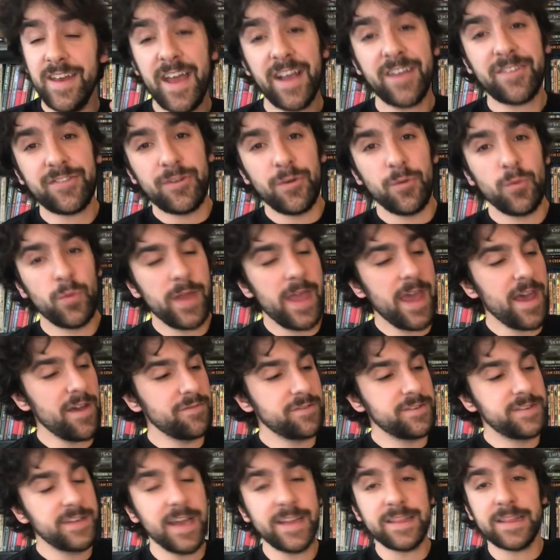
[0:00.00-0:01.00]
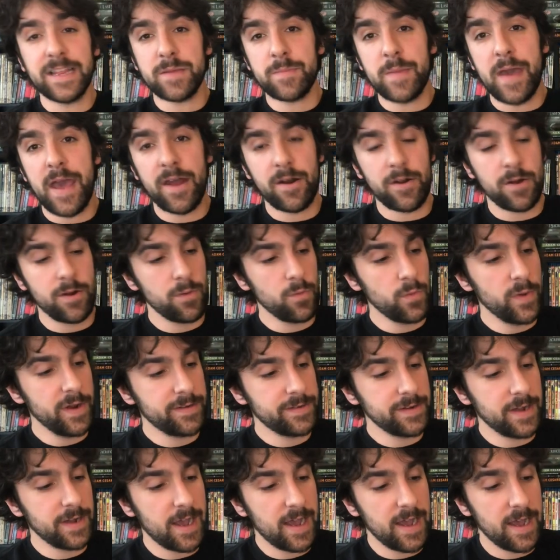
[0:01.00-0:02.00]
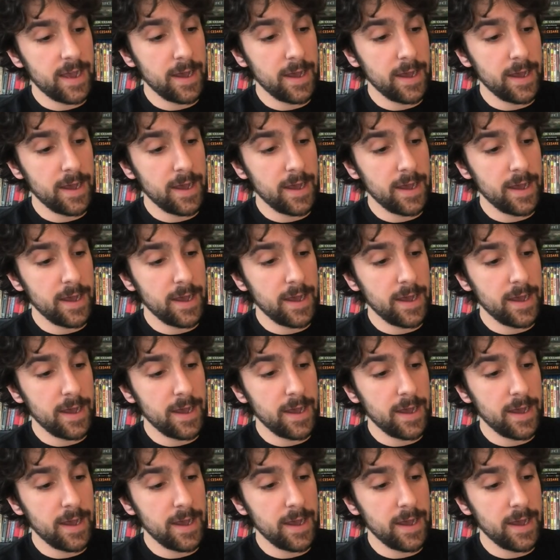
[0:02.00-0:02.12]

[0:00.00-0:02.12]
Next, we have Deadly Manor, which